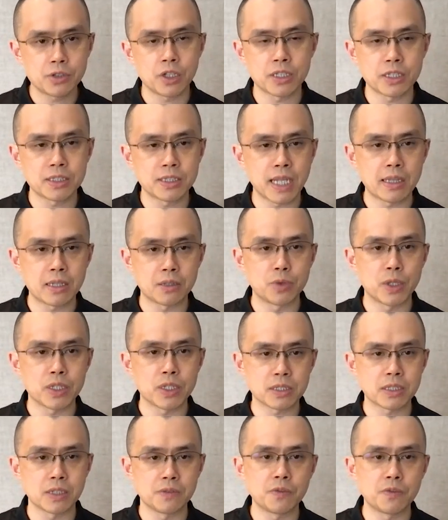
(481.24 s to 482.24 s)
to understand the
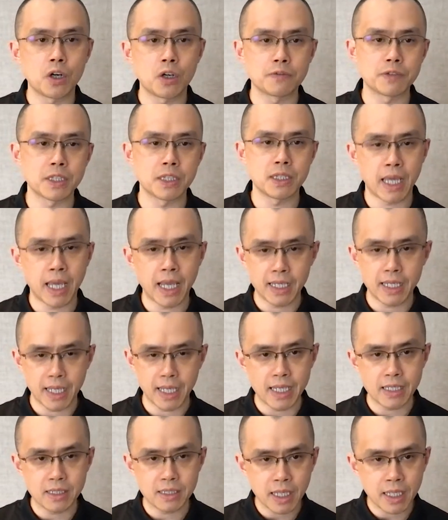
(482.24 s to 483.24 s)
risks involved in
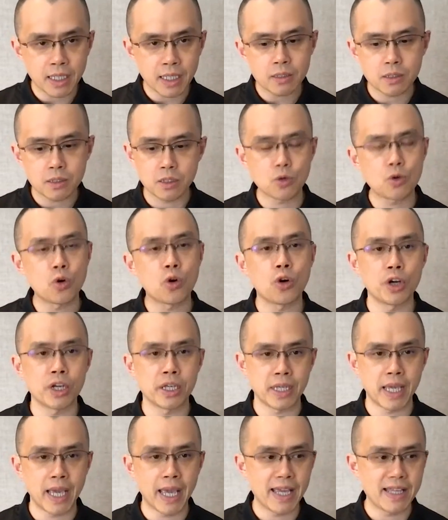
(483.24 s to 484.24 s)
any
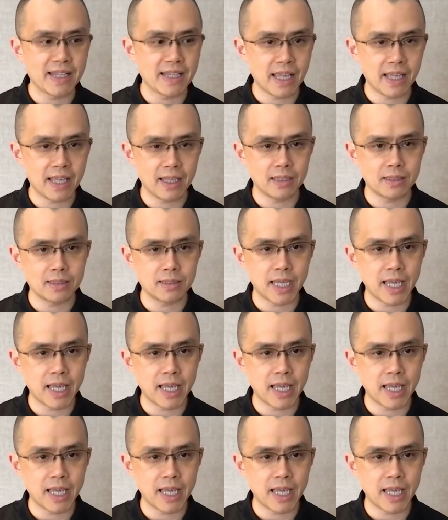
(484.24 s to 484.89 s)
coin, any